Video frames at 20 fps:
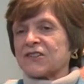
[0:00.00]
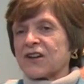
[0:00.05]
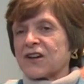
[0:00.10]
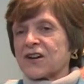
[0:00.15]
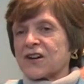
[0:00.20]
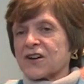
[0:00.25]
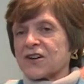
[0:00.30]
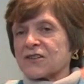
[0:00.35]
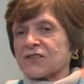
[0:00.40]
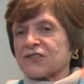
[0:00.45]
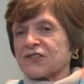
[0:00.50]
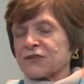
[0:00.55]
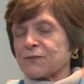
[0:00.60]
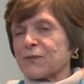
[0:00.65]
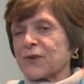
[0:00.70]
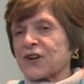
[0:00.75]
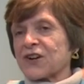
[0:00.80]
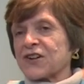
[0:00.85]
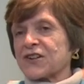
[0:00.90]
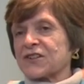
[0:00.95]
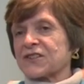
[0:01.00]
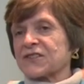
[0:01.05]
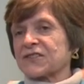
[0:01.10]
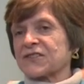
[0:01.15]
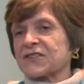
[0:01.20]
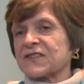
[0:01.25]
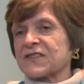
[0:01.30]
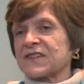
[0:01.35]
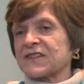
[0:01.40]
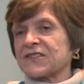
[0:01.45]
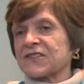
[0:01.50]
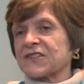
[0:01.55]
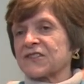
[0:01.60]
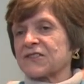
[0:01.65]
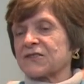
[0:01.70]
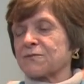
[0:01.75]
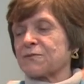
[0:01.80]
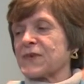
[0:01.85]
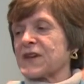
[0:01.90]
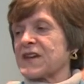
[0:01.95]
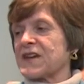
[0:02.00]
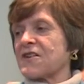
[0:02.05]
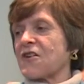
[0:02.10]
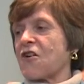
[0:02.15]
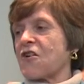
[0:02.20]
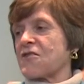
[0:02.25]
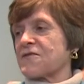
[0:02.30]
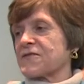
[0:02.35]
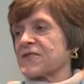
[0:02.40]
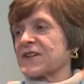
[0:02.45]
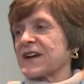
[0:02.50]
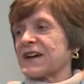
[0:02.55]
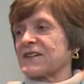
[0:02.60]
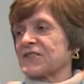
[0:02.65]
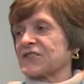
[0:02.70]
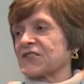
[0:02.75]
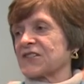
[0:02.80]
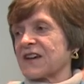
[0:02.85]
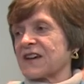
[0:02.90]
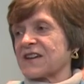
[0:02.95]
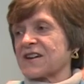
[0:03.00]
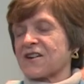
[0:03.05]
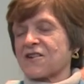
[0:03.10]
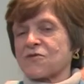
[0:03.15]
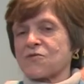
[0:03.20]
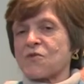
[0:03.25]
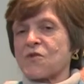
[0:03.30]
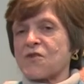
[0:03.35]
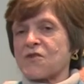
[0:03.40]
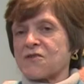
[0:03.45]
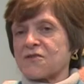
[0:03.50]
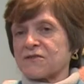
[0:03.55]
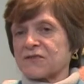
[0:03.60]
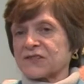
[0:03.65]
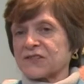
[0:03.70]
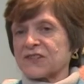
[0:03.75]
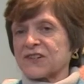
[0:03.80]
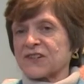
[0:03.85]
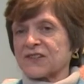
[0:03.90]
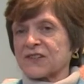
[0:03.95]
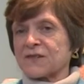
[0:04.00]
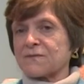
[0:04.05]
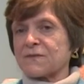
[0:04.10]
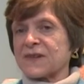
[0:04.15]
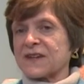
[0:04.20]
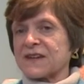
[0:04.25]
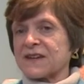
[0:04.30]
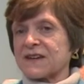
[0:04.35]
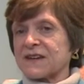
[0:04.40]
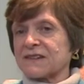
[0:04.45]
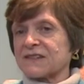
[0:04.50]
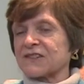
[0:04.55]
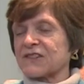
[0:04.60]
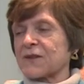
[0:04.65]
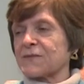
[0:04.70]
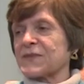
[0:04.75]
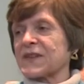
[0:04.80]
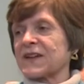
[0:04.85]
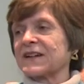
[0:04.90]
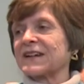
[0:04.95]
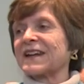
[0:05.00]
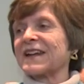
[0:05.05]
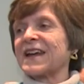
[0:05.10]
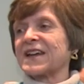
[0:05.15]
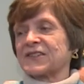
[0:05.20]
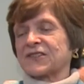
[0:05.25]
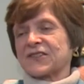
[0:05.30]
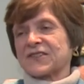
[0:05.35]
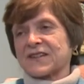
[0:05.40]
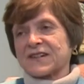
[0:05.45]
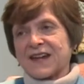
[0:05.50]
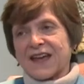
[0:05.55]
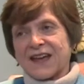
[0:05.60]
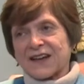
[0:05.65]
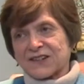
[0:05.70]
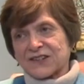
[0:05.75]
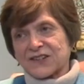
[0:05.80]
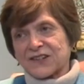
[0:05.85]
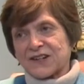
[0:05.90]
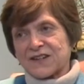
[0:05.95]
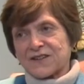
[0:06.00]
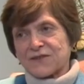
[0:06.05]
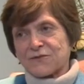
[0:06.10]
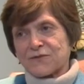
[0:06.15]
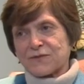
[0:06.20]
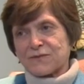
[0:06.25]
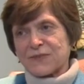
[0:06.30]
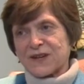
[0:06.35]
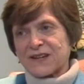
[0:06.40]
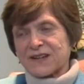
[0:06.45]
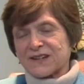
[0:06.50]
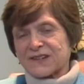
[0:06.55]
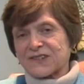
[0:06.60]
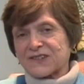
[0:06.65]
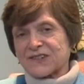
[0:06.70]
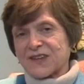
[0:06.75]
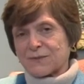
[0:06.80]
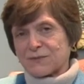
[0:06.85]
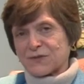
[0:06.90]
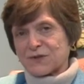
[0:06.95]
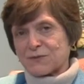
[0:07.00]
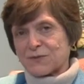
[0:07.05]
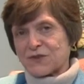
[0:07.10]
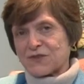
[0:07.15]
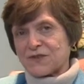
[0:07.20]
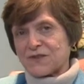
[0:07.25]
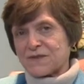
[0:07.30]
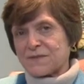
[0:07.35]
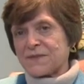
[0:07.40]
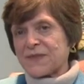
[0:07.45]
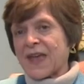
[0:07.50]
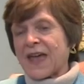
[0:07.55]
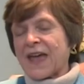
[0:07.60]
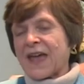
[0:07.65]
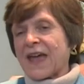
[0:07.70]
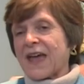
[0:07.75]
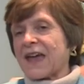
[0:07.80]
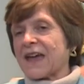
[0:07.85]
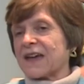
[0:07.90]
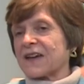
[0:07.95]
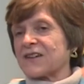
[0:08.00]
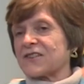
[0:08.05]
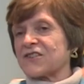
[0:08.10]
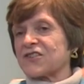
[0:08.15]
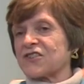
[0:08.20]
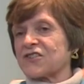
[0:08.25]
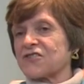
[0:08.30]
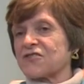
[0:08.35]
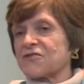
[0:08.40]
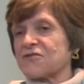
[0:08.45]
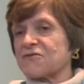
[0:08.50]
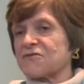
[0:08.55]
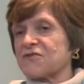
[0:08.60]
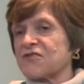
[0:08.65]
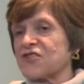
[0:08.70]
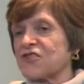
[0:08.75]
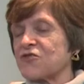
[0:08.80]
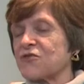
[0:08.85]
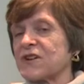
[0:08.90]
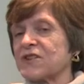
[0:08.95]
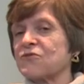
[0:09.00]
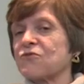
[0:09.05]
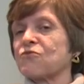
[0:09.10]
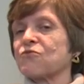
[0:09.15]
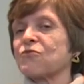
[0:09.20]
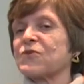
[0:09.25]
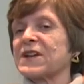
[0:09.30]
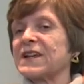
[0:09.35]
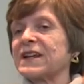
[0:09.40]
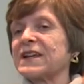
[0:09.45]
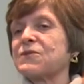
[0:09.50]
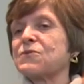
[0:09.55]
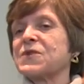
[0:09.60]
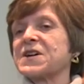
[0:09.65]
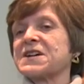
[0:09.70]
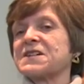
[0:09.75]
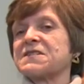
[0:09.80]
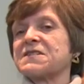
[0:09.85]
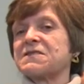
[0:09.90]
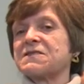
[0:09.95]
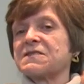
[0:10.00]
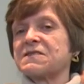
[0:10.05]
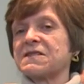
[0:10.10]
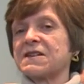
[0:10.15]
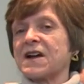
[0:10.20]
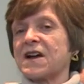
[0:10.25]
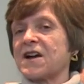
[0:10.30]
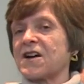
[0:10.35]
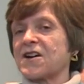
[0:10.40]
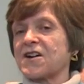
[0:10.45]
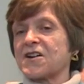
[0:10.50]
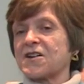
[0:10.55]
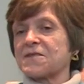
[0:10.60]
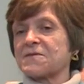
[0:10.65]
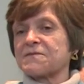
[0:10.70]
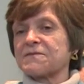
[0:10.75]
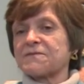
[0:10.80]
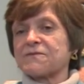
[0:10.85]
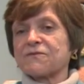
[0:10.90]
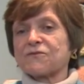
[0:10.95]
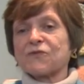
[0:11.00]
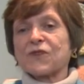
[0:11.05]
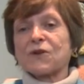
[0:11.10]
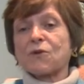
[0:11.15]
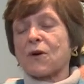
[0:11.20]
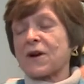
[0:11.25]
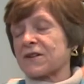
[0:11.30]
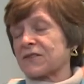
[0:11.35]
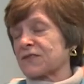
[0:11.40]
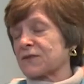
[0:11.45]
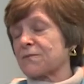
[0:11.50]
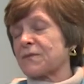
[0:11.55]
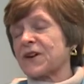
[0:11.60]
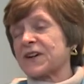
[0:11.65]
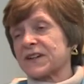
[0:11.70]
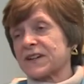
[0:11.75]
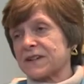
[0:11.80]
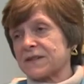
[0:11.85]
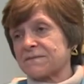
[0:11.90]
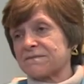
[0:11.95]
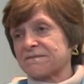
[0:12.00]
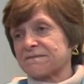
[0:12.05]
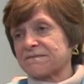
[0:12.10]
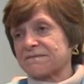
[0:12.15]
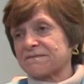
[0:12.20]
Uh, just because this is being offered outside our walls doesn't mean something less than excellent would be acceptable. And to do it really well uh, requires money.